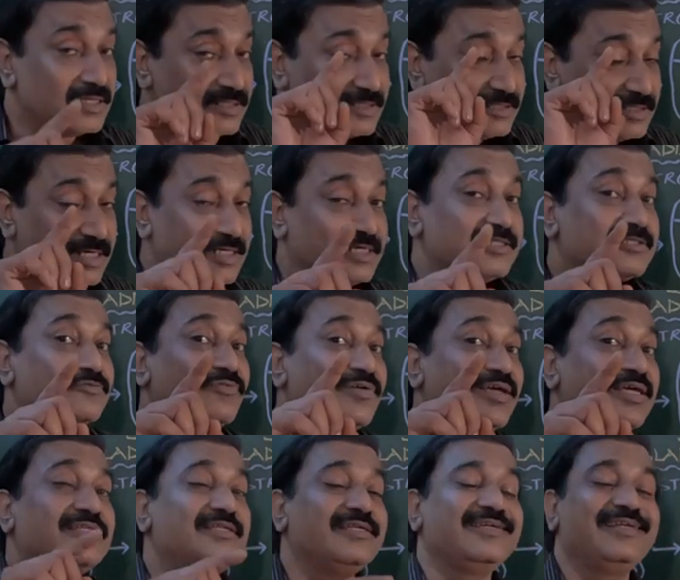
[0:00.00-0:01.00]
That is
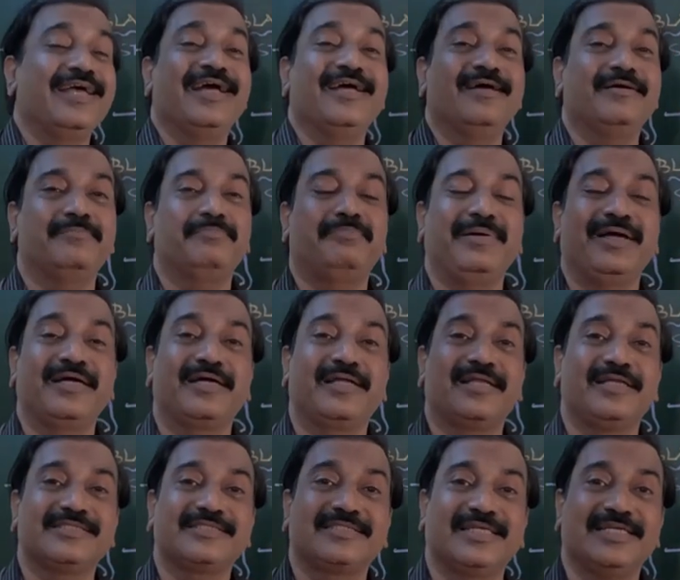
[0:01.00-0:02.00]
where the
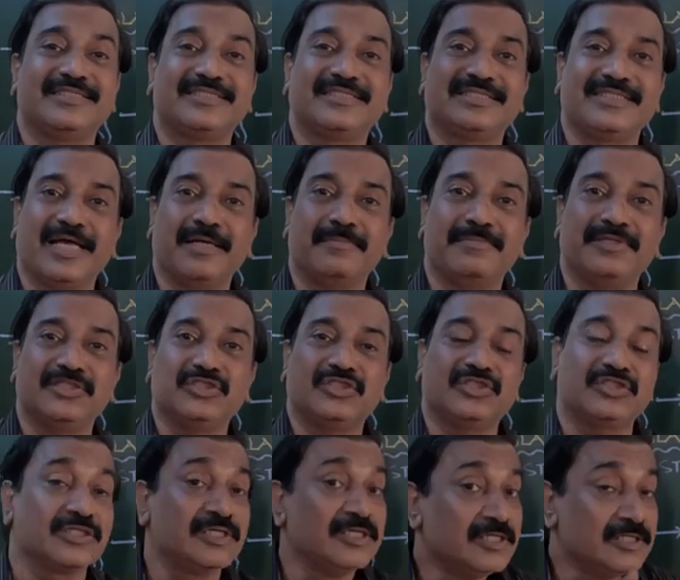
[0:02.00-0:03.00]
pancreas gets
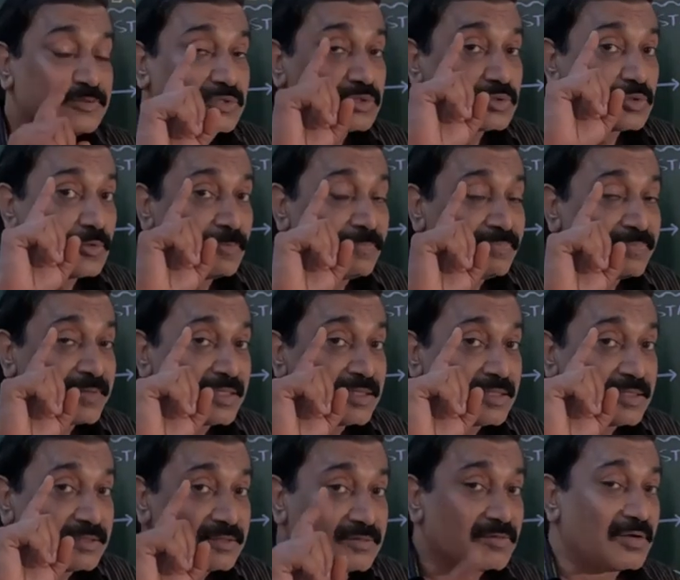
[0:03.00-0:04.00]
damaged. So
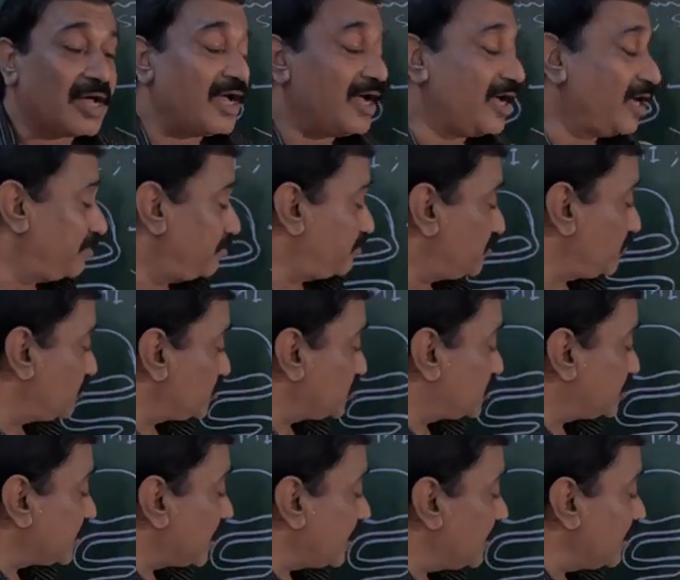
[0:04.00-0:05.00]

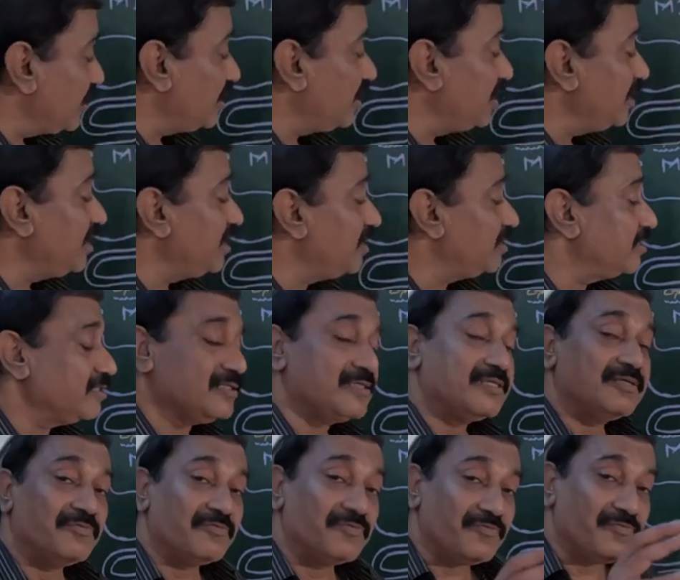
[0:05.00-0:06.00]
suddenly,
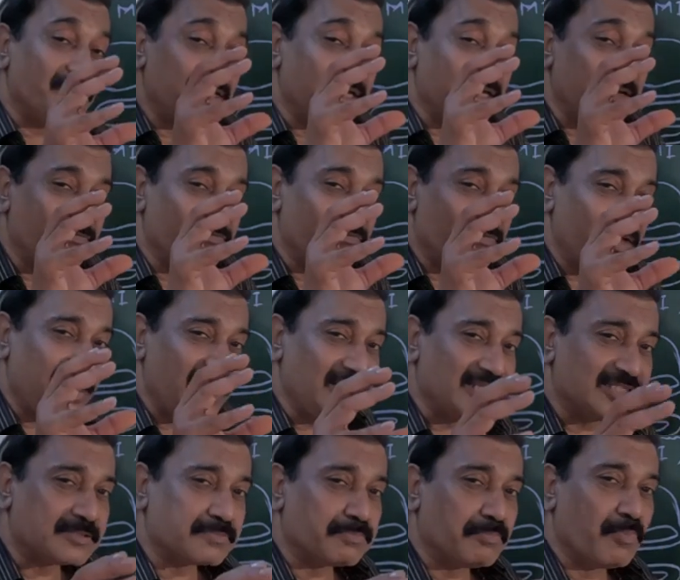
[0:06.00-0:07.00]
in very
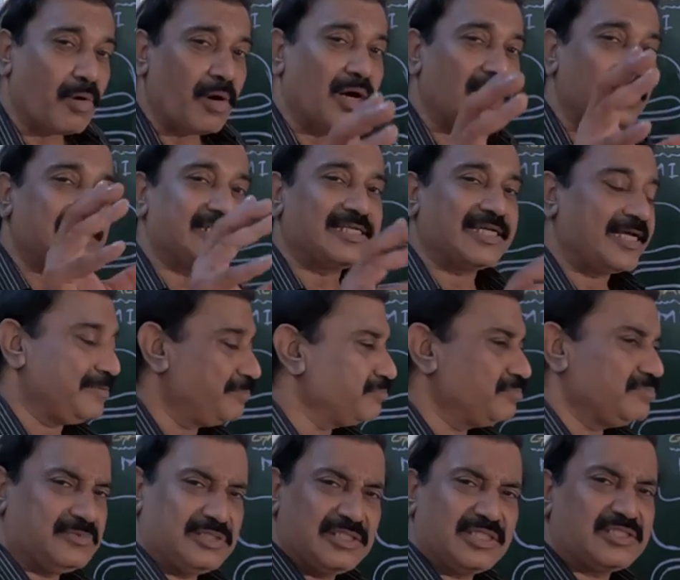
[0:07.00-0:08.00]
small
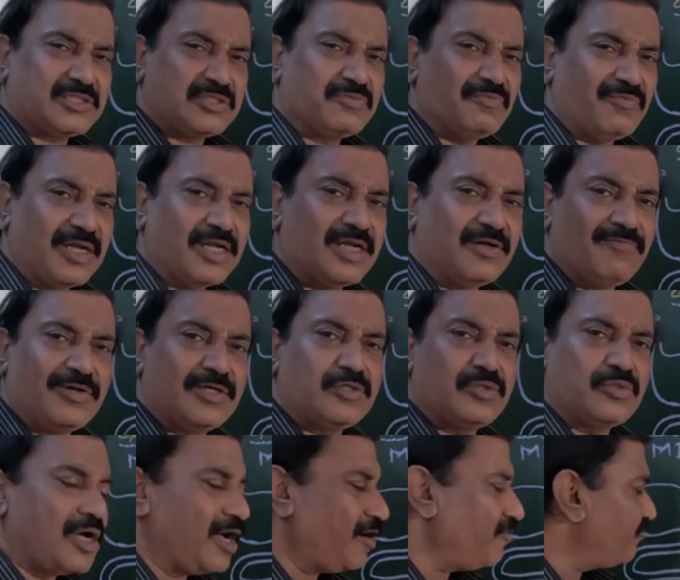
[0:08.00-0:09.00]
time, just 1 hour
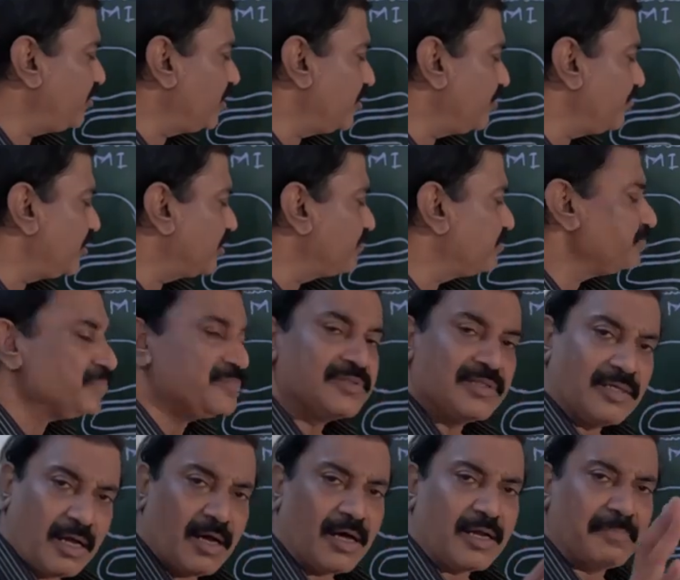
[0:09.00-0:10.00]
to half an hour,
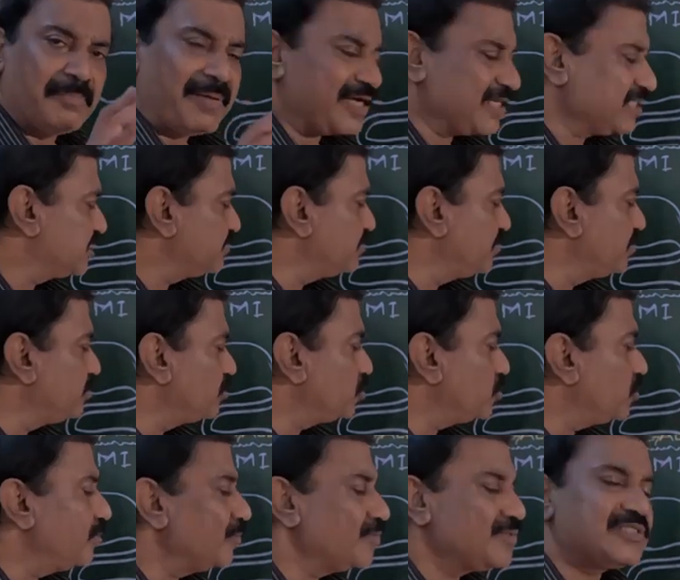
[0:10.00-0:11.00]
or maximum
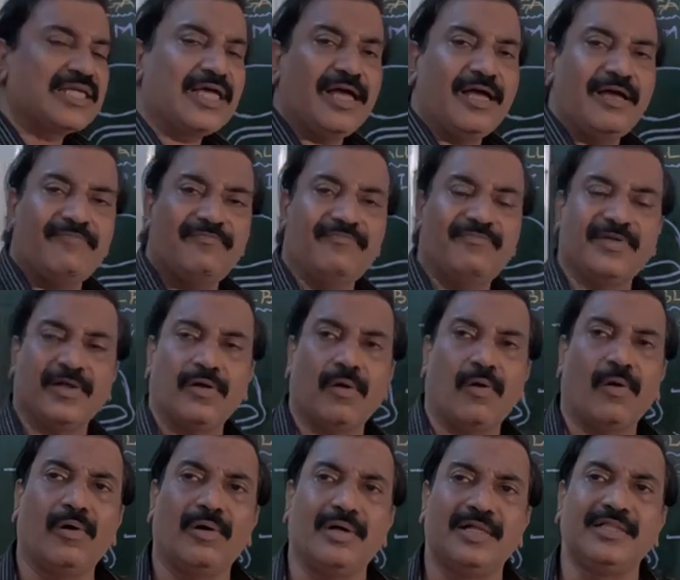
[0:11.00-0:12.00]
2 hours,
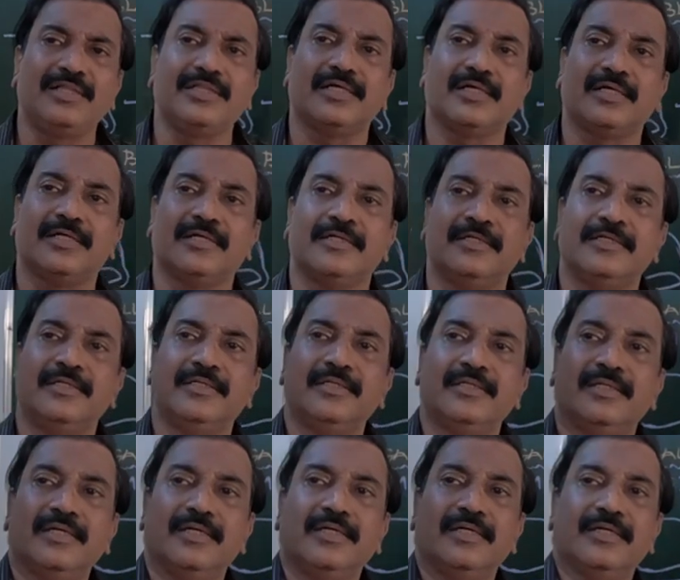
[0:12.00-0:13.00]
all the
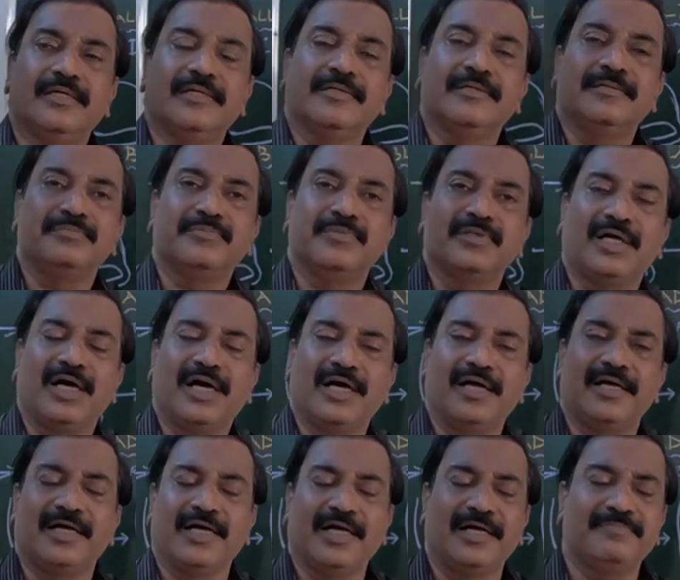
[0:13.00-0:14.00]

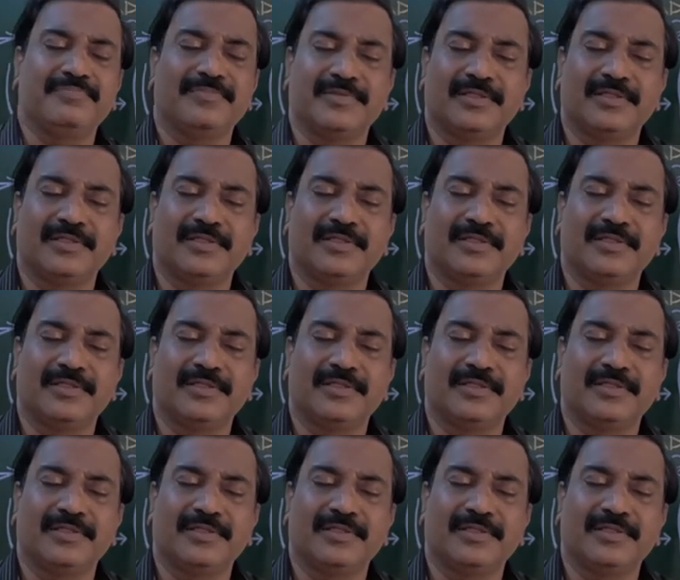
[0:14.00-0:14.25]
high